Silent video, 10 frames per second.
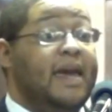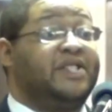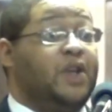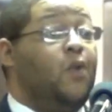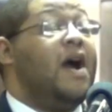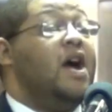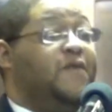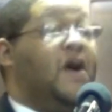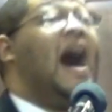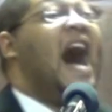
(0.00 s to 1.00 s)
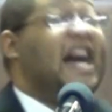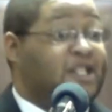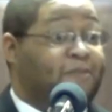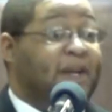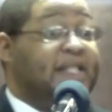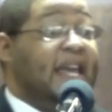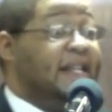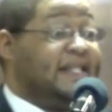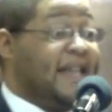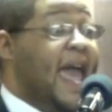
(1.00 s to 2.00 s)
It's the word for hospice. It
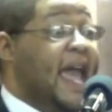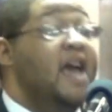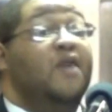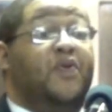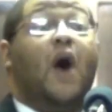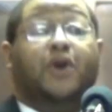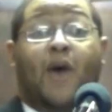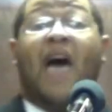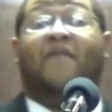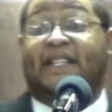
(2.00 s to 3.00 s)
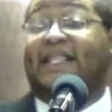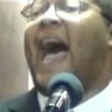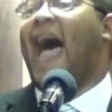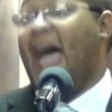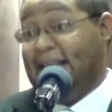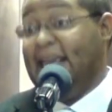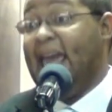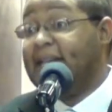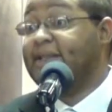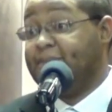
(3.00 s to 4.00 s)
is saying, though you haven't died
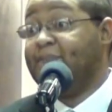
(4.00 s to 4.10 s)
yet,